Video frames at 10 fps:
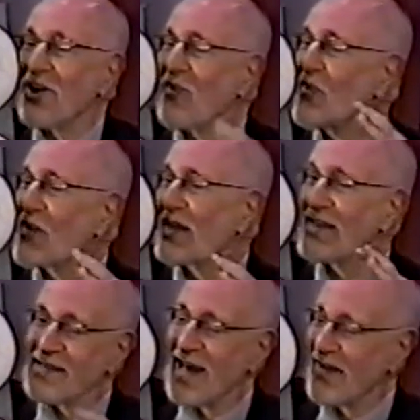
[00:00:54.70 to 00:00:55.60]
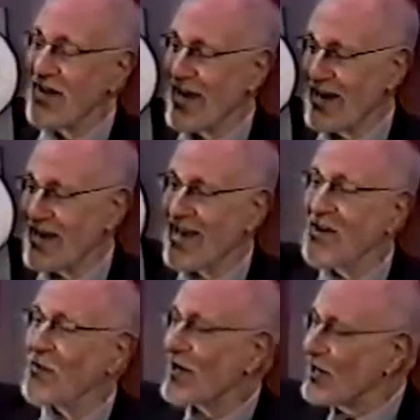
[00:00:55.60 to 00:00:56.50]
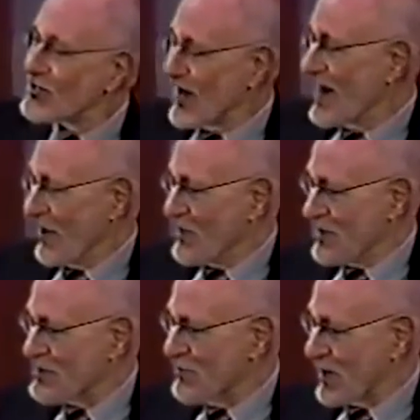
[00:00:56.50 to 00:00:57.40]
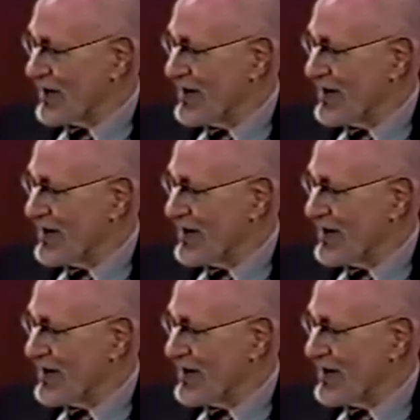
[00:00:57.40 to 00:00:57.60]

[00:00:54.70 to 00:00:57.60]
So if you've got this kind of a headache, we're going to try to help you this morning.